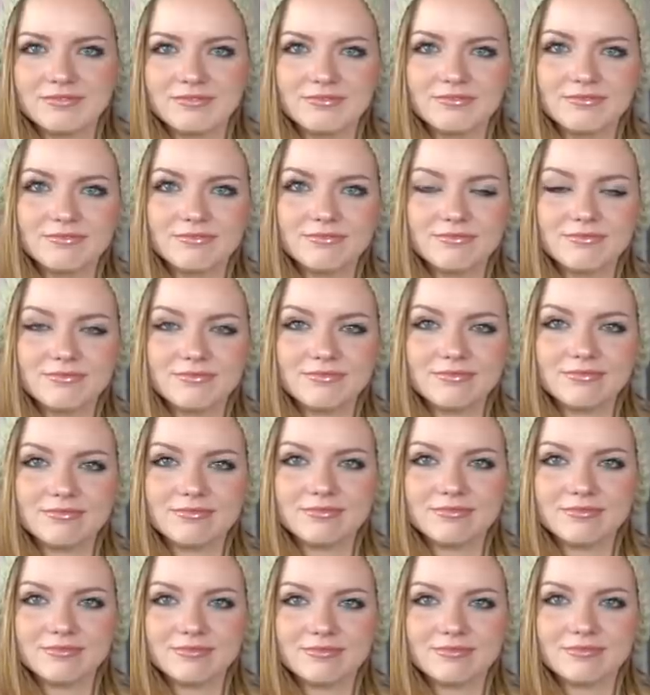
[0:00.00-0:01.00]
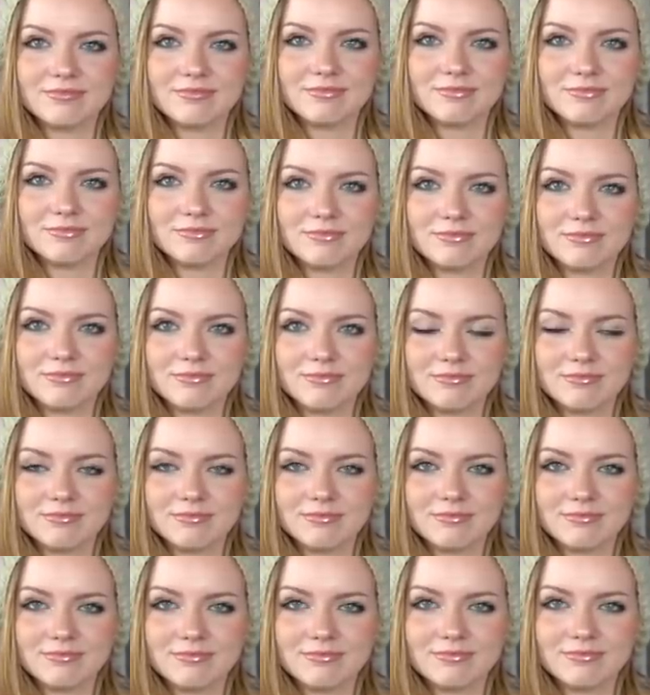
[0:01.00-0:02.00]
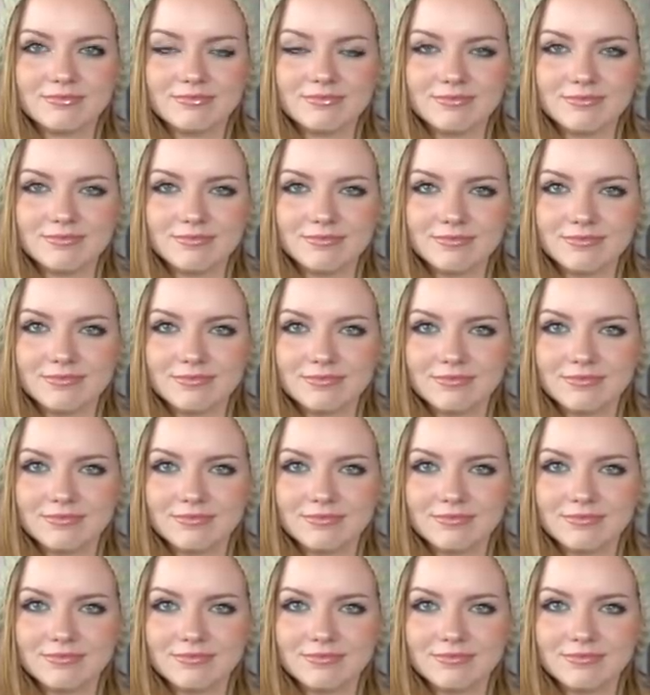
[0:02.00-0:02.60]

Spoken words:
[no speech]